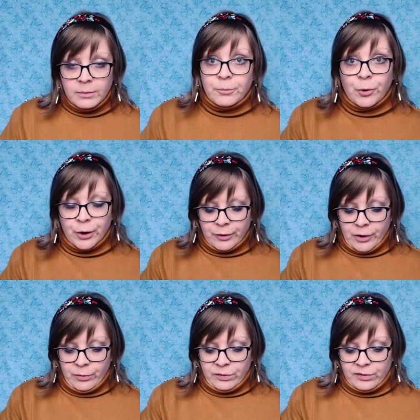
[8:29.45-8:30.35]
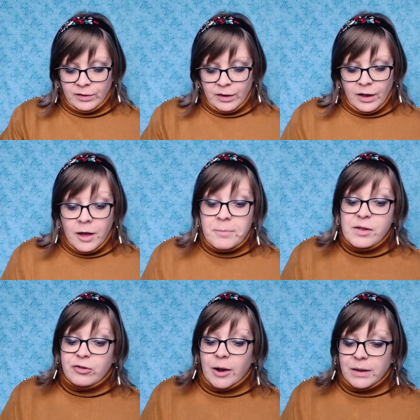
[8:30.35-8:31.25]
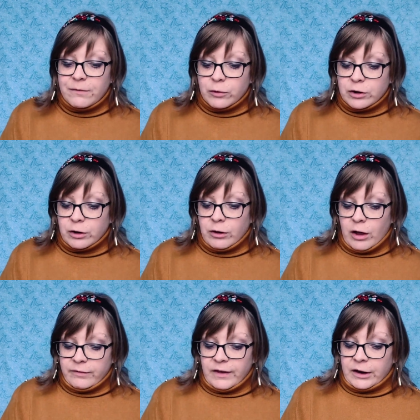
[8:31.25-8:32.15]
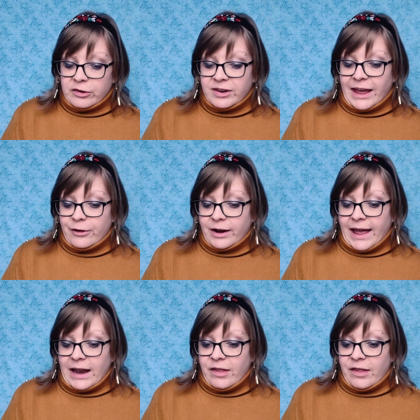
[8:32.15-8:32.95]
More groans. Miss Trepke folded her long fingers together again,